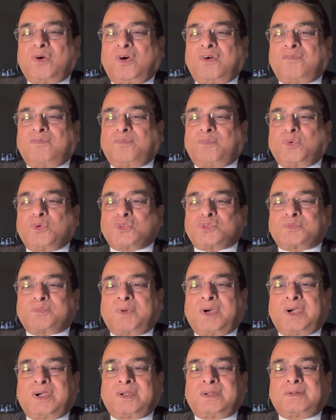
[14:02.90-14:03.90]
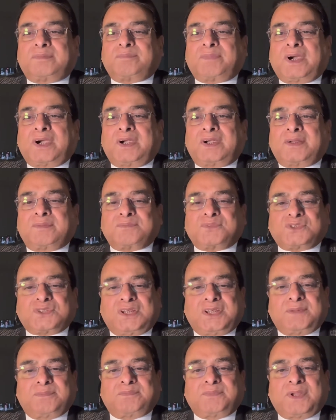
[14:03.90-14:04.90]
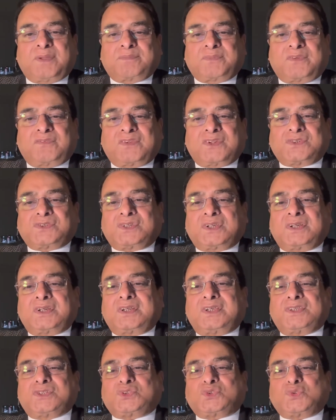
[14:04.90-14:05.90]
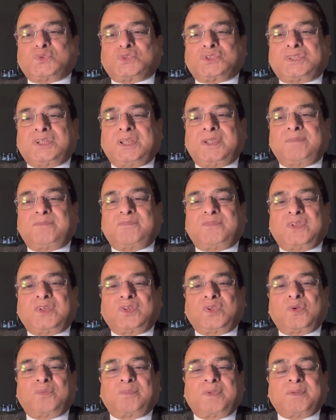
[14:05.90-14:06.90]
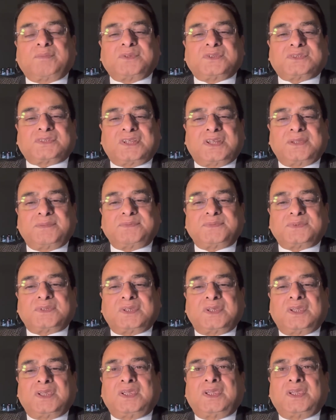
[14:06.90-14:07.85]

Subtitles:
off postpartum sleep deprivation is to sleep when your baby sleeps.